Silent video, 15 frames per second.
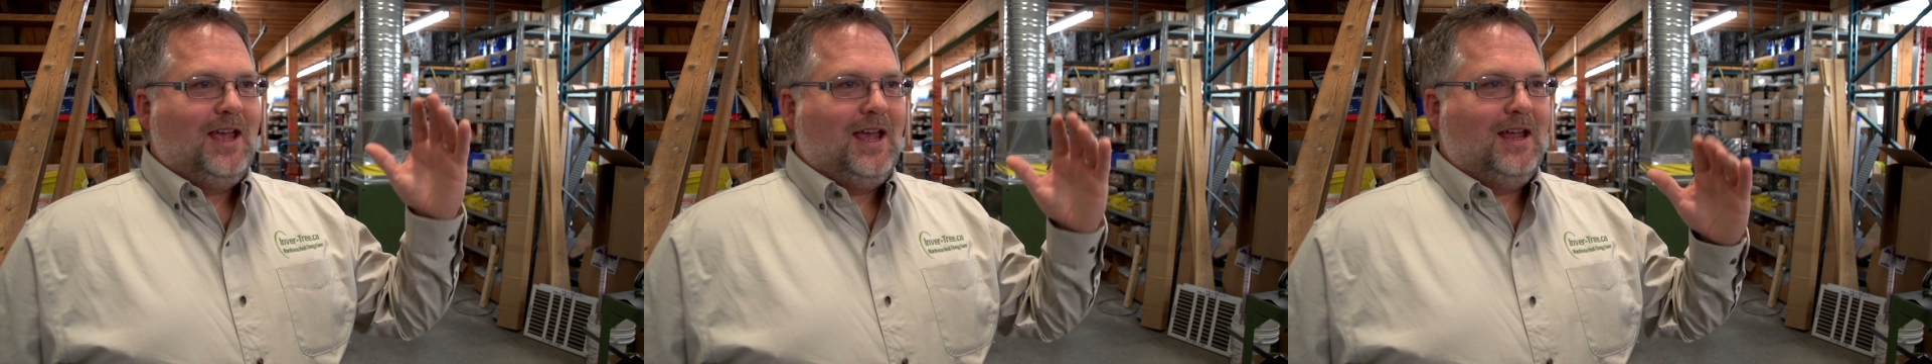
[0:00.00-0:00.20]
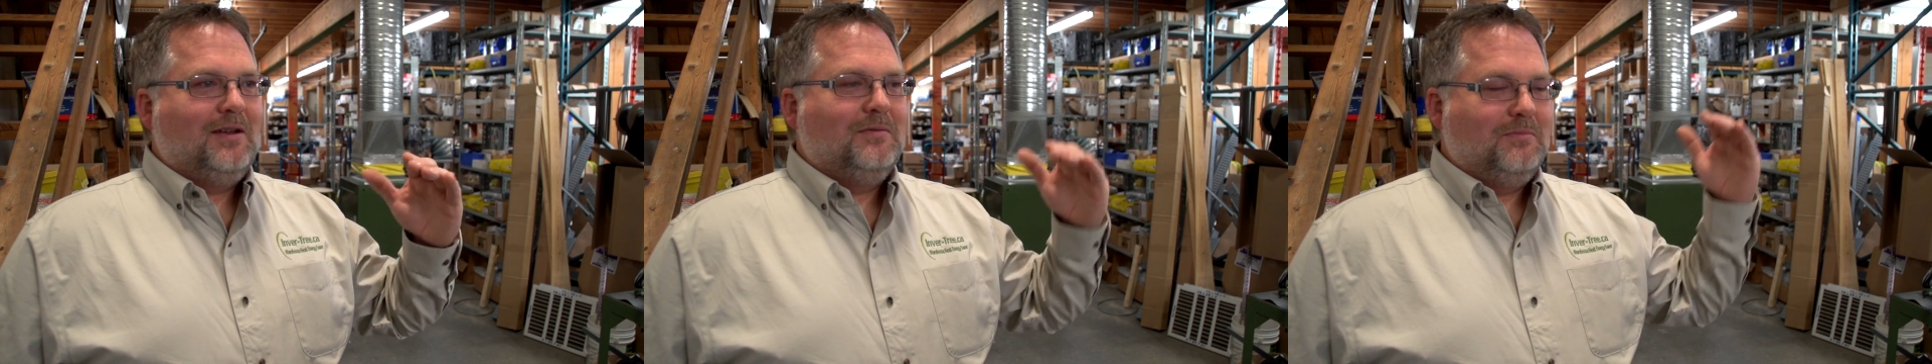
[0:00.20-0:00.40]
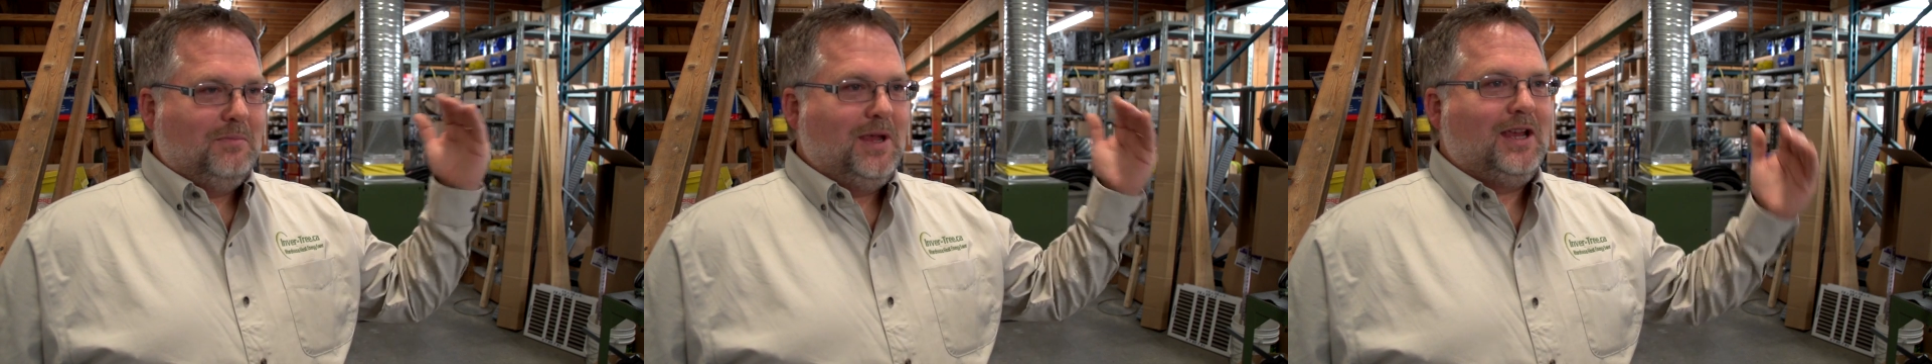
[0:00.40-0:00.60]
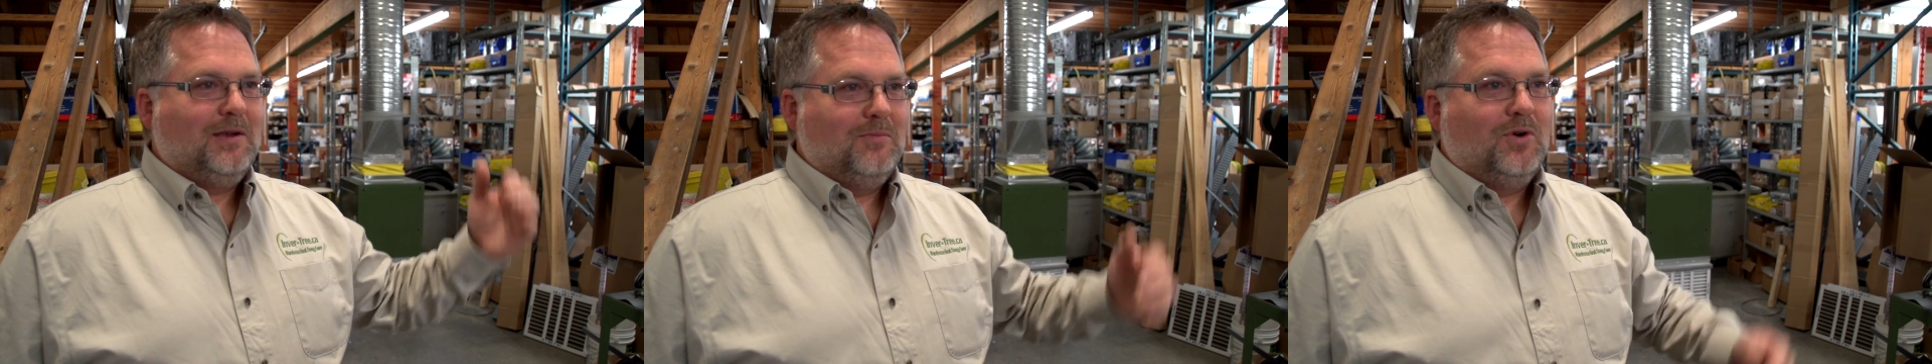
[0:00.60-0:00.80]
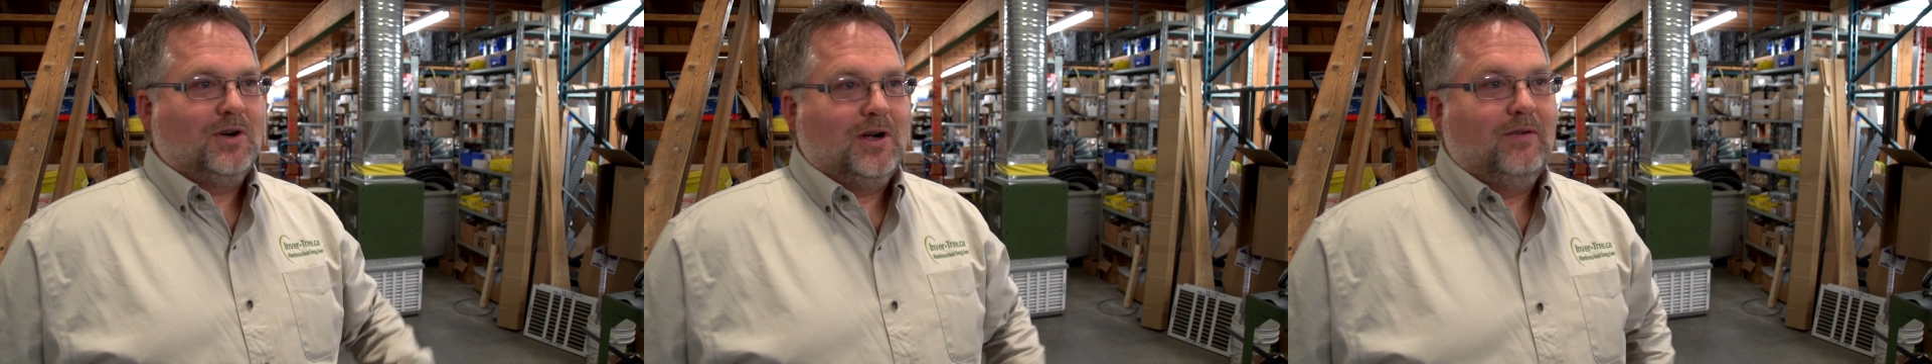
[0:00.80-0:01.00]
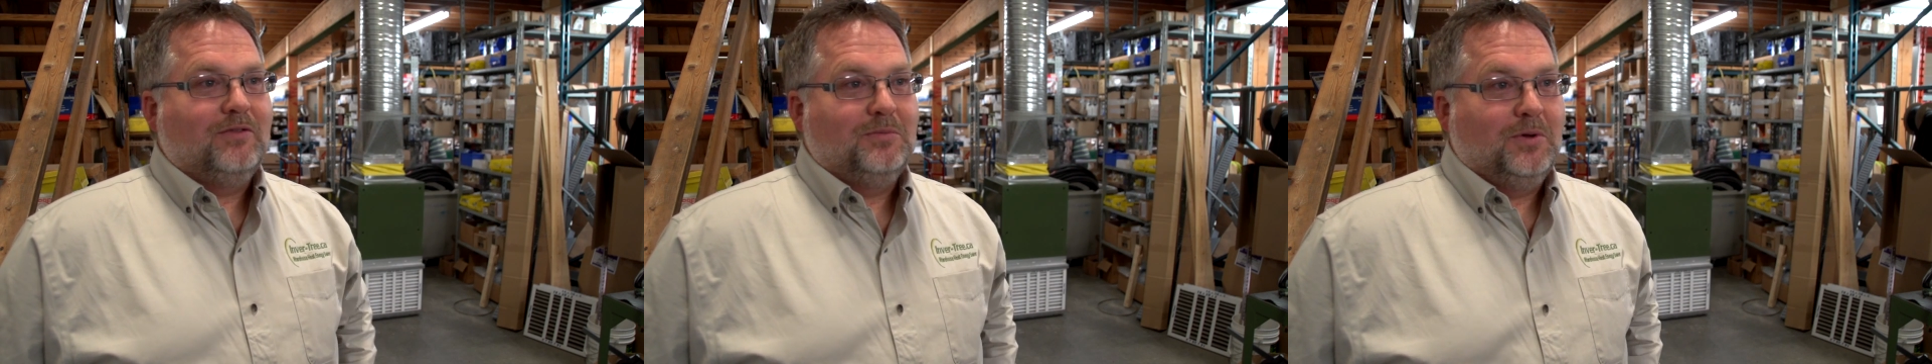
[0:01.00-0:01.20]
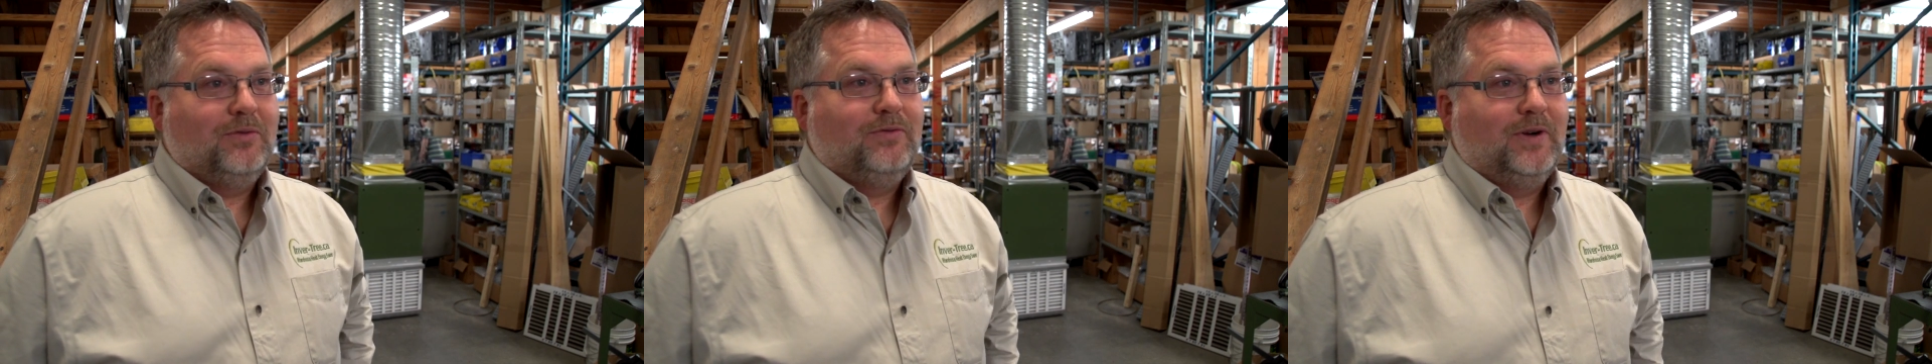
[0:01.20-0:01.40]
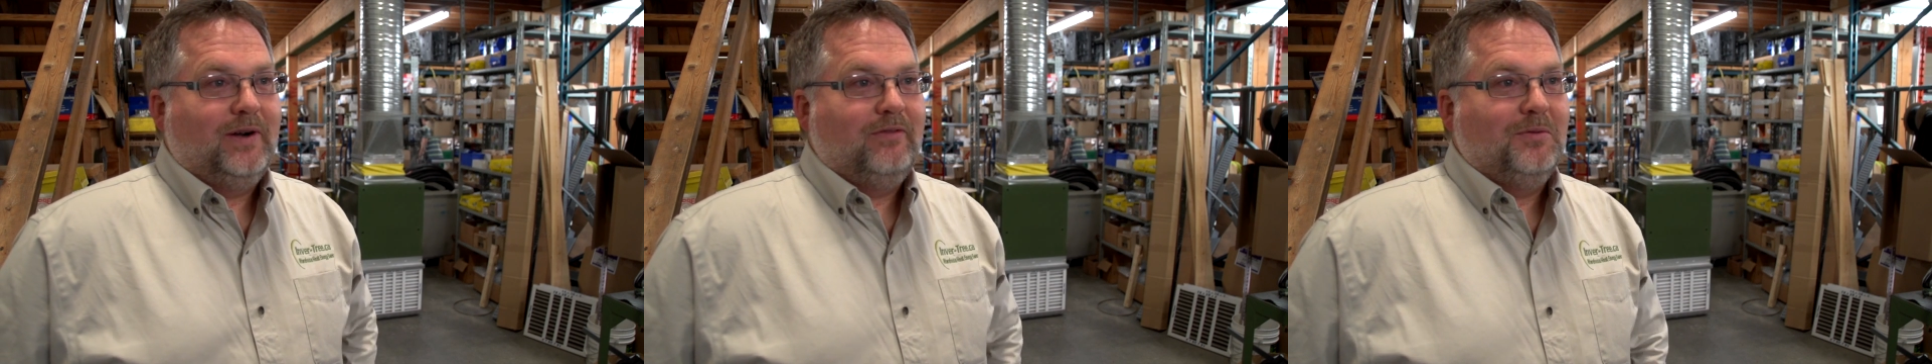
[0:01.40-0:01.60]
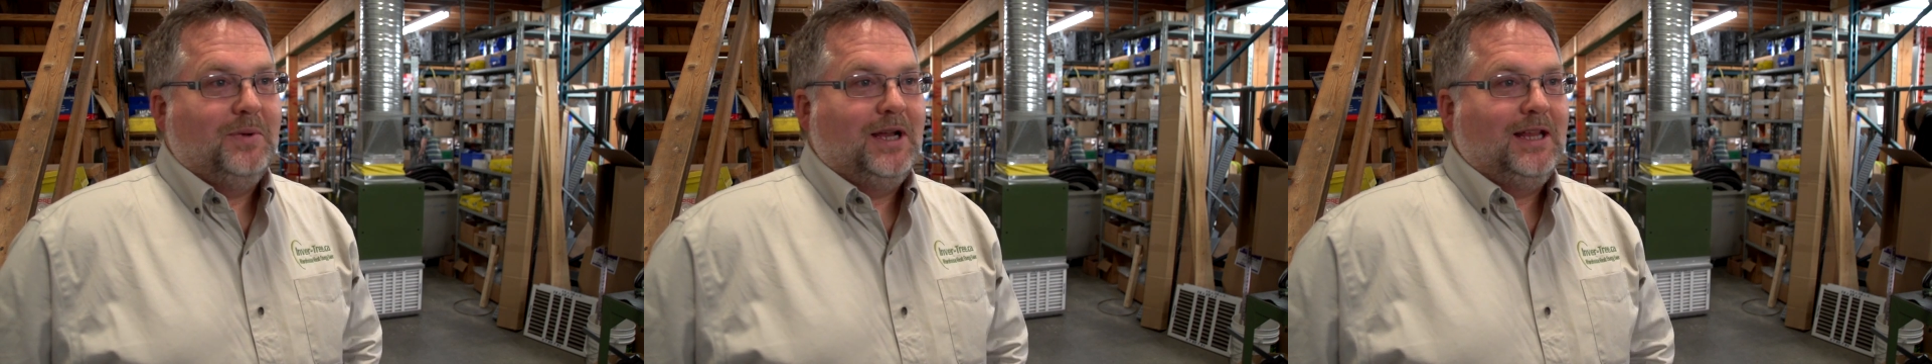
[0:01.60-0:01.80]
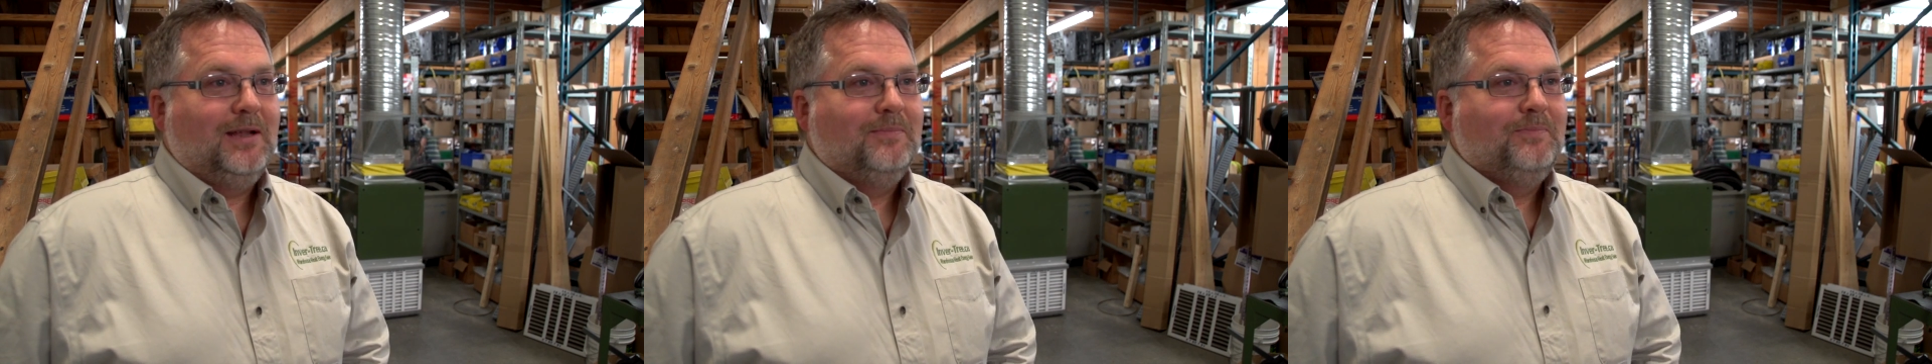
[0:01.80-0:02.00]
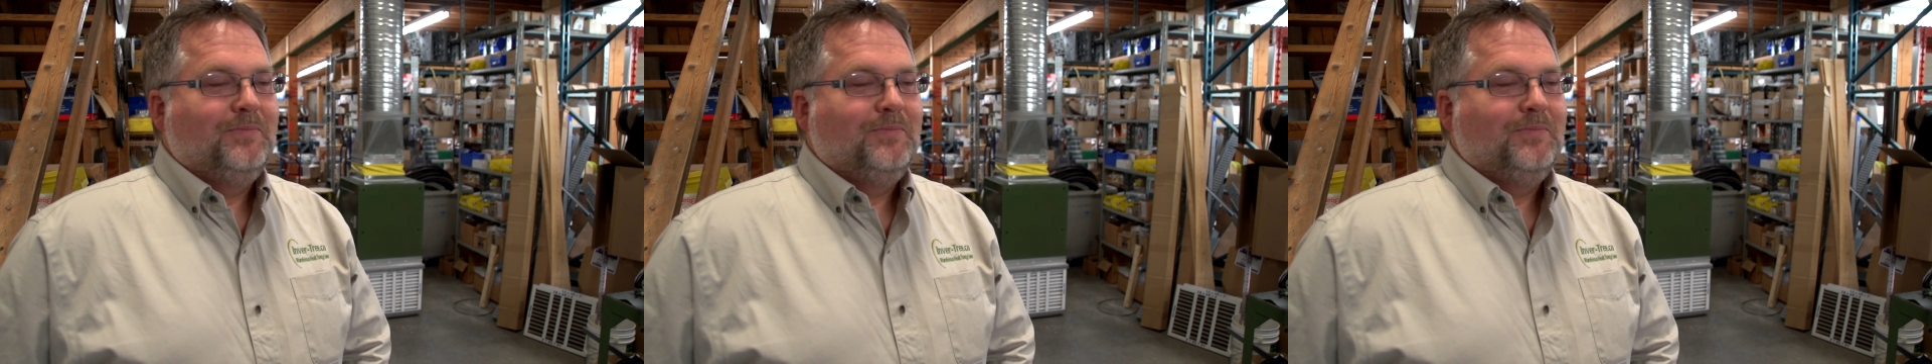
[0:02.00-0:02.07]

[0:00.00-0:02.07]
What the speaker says: and make it more comfortable for everybody.